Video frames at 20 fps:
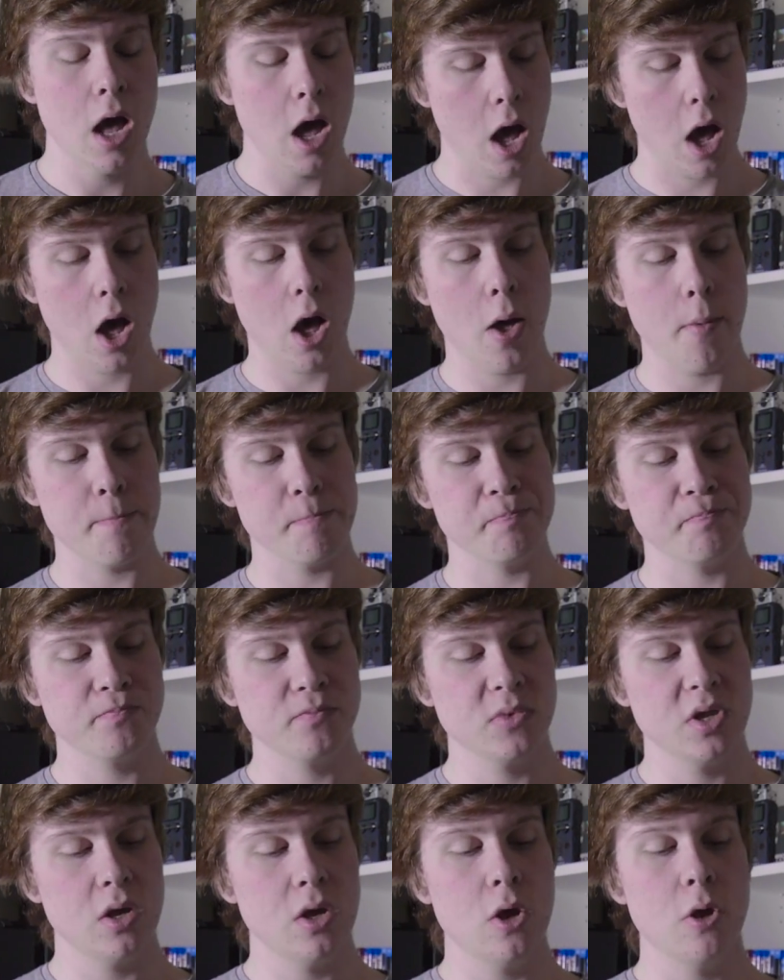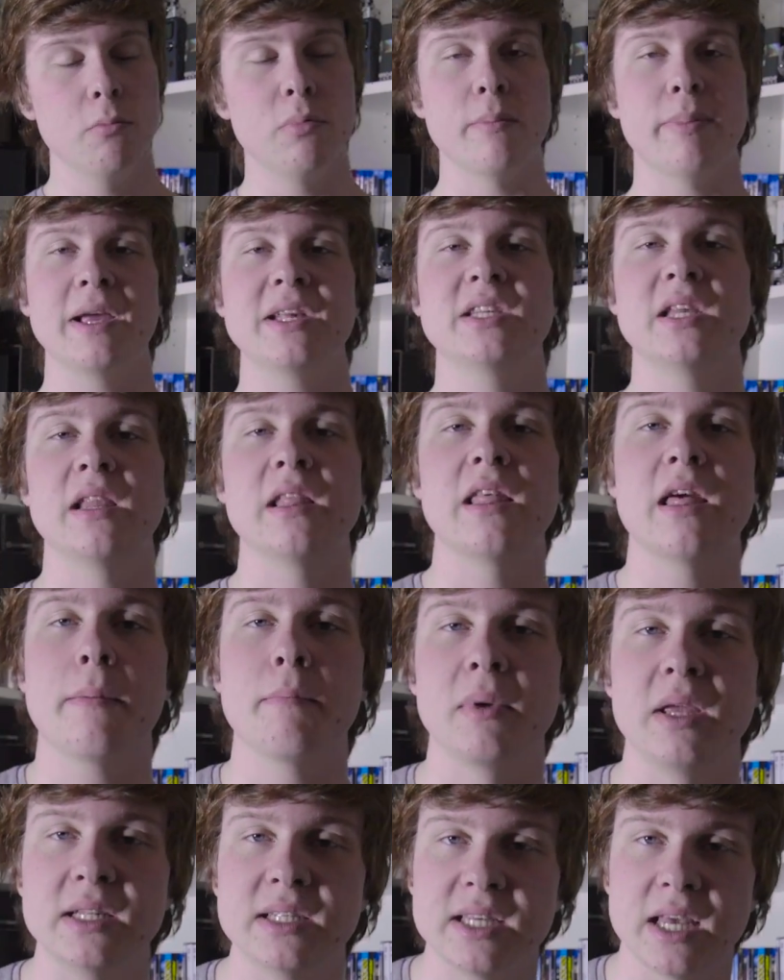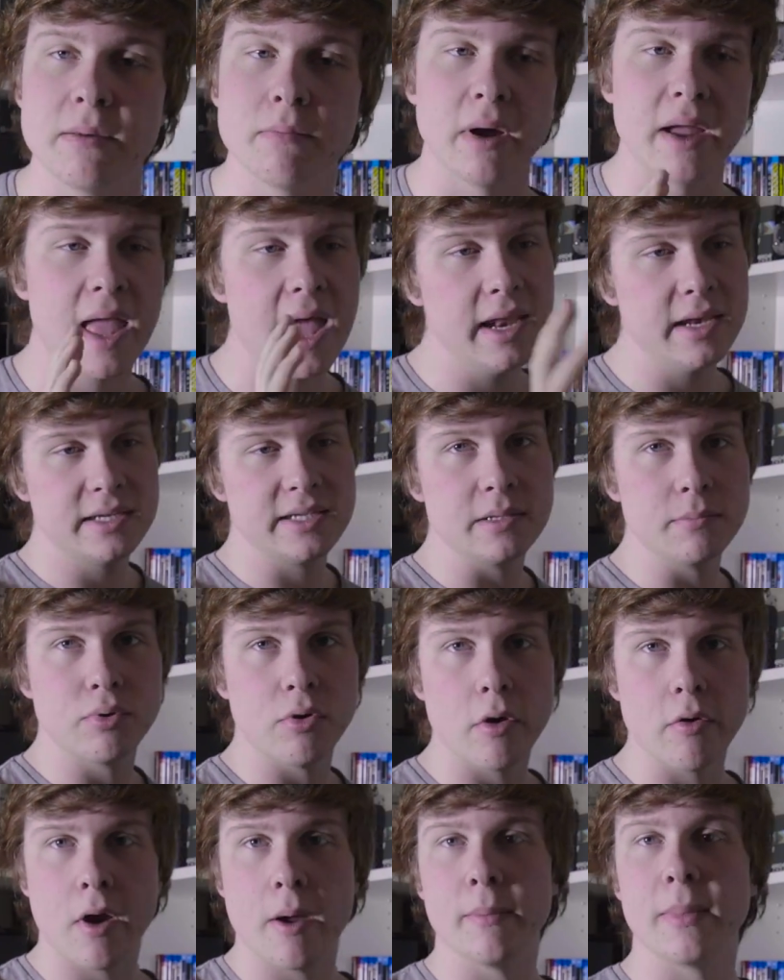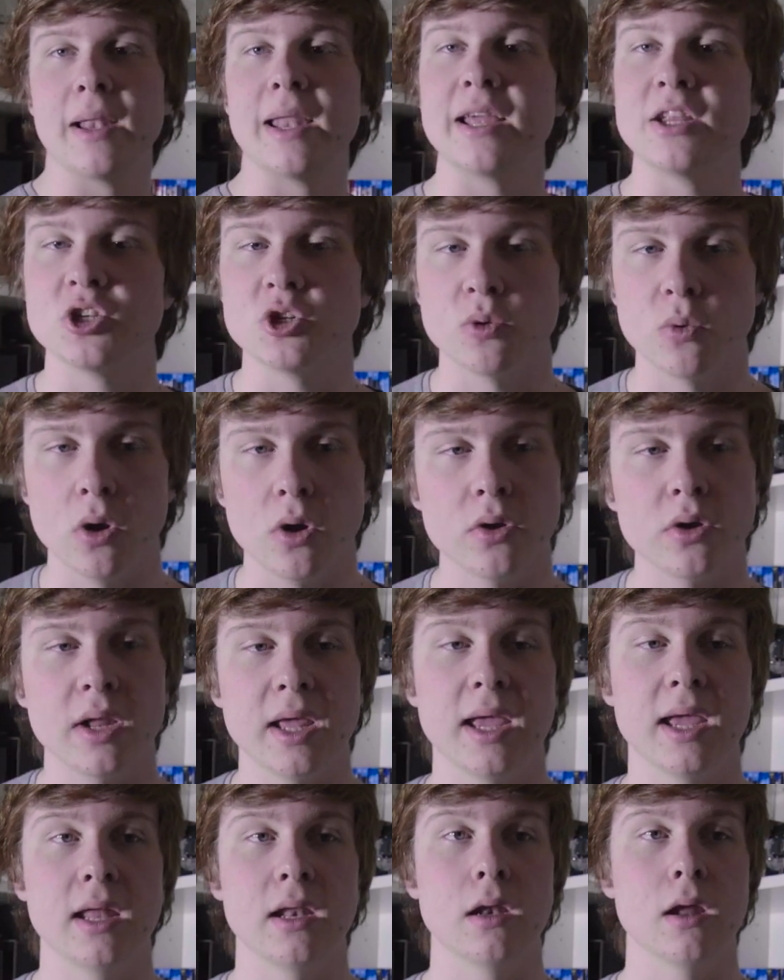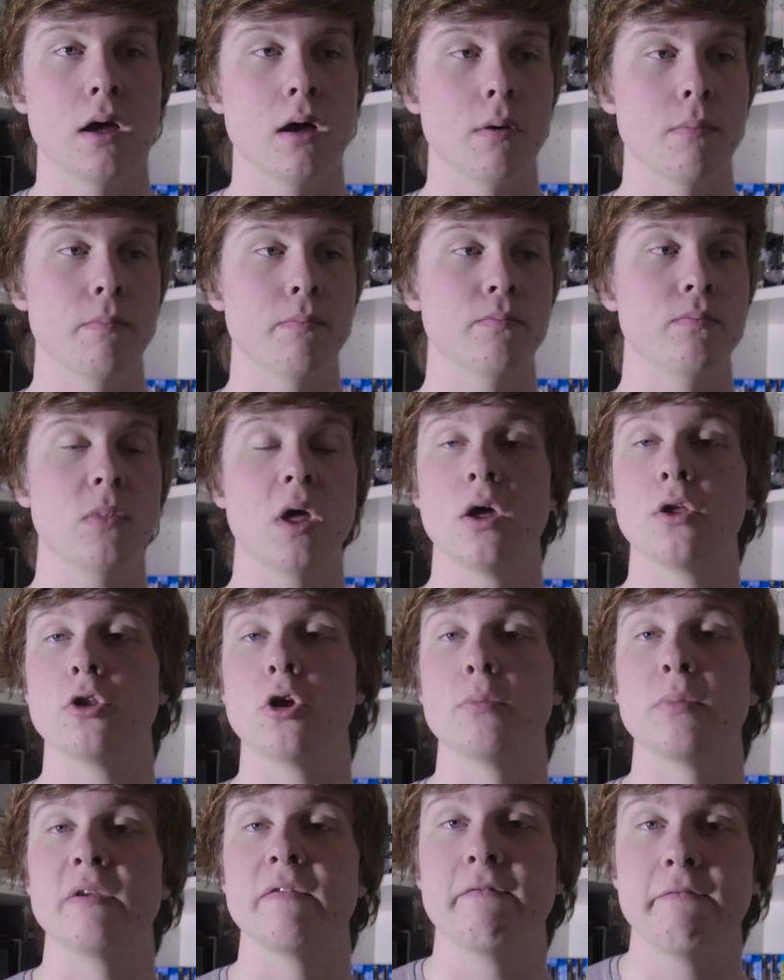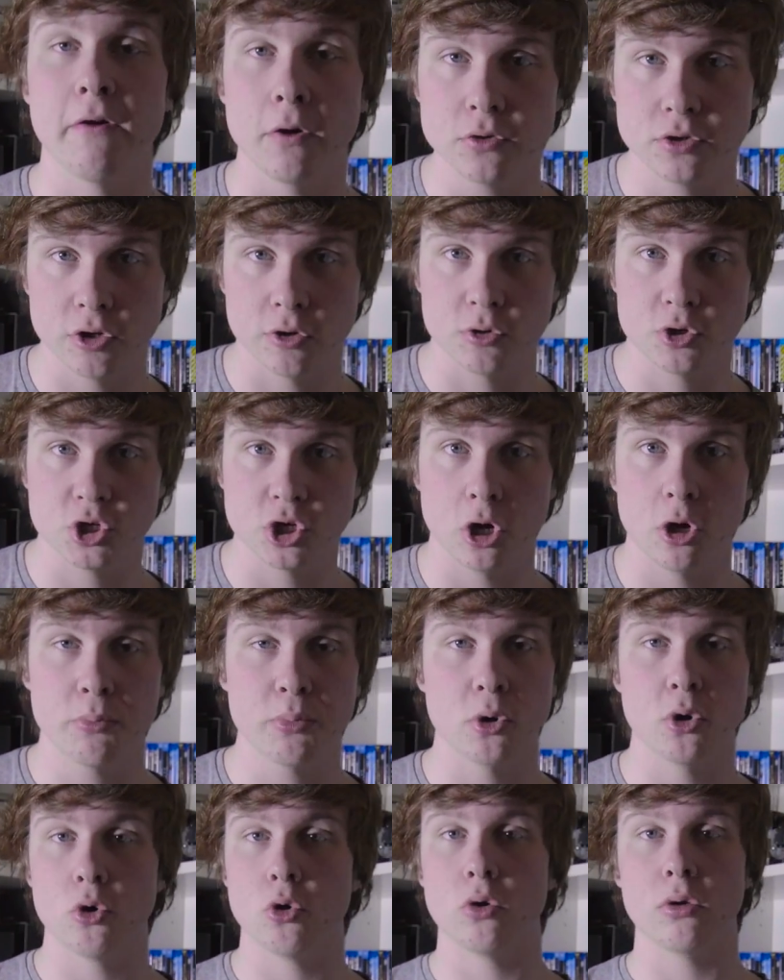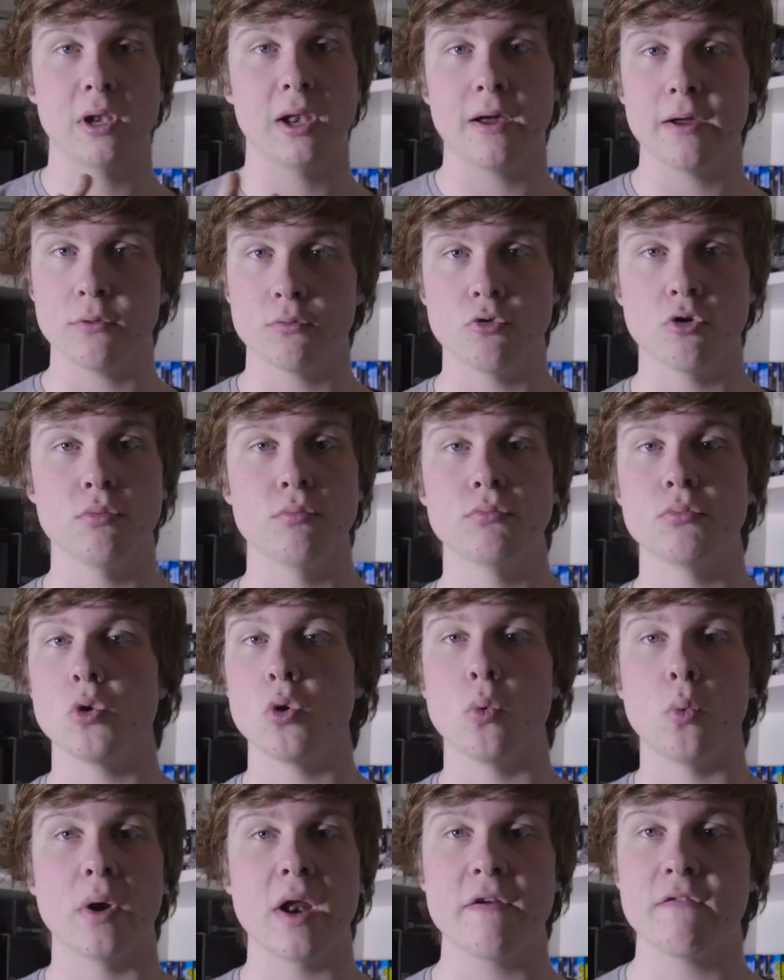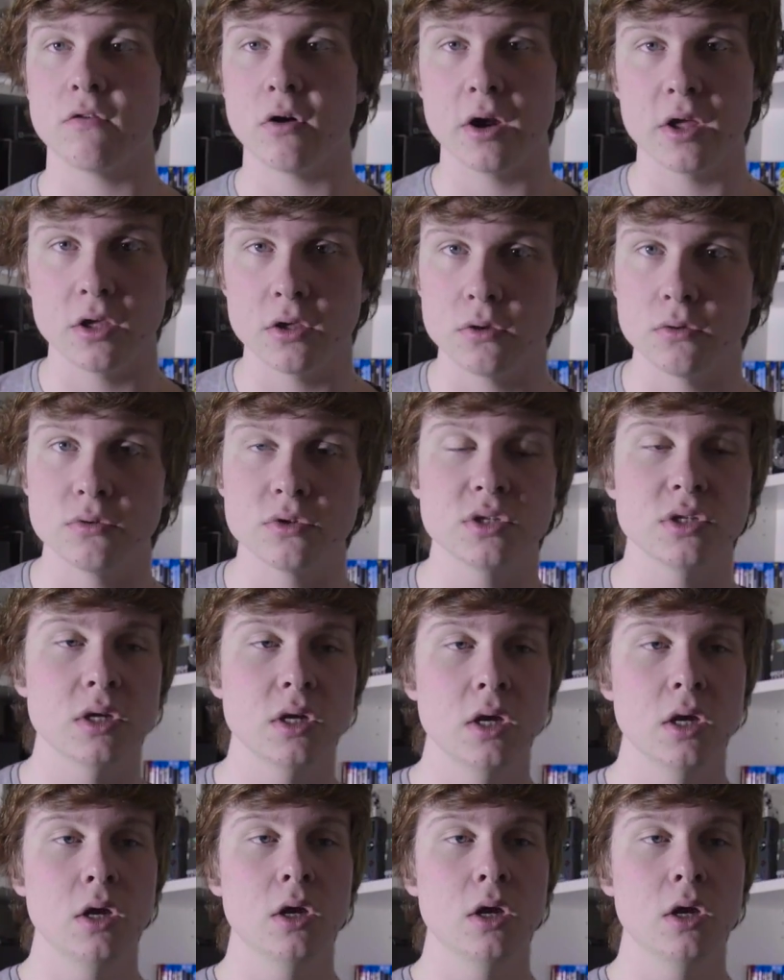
But basically that means in my editing program later on in Adobe Photoshop or Lightroom or whatever I use,